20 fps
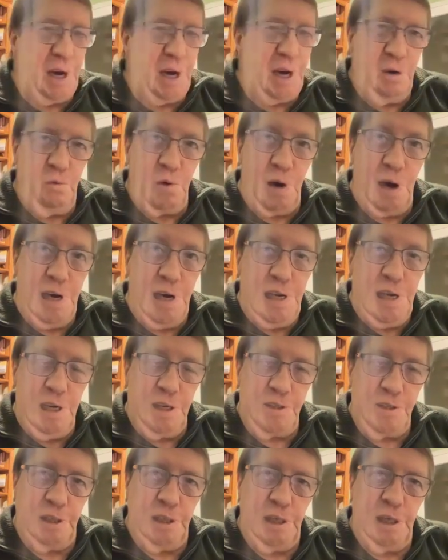started writing
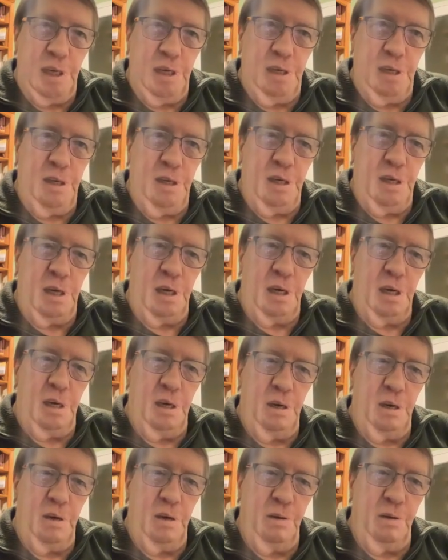it in
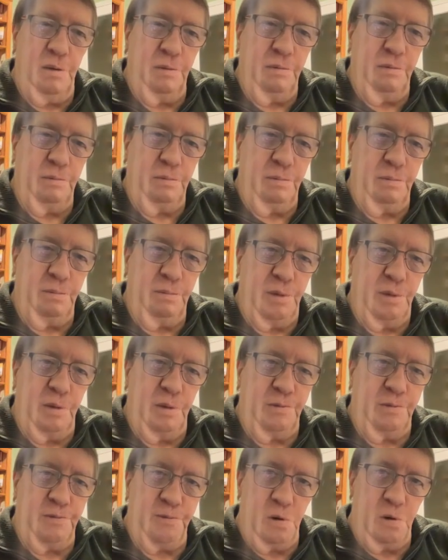
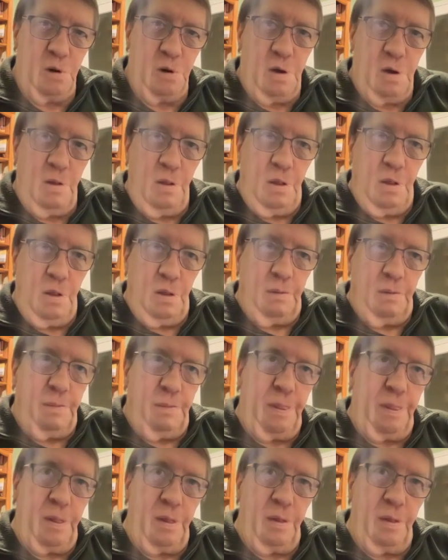the fall,
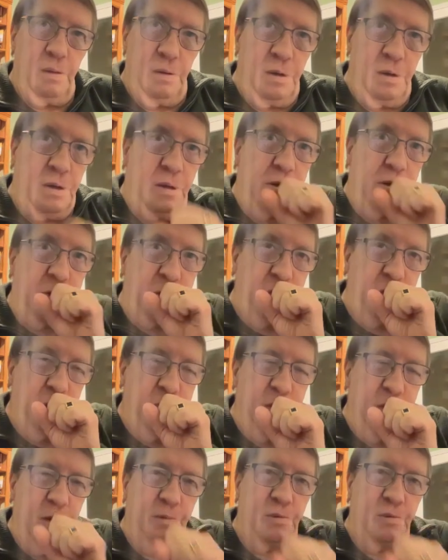of
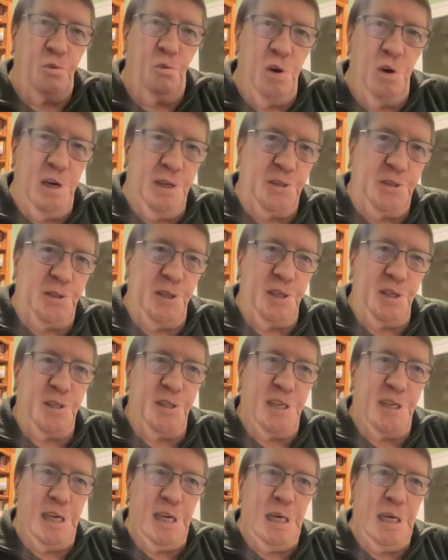
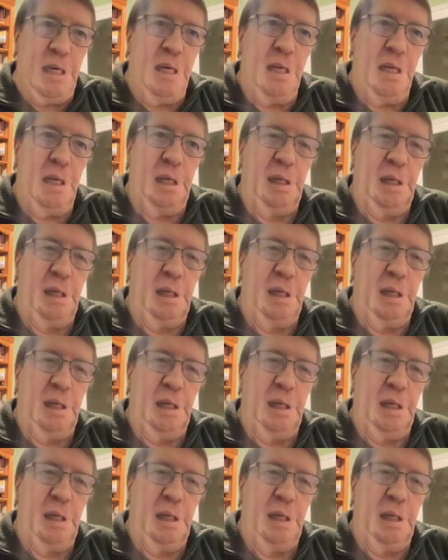2016.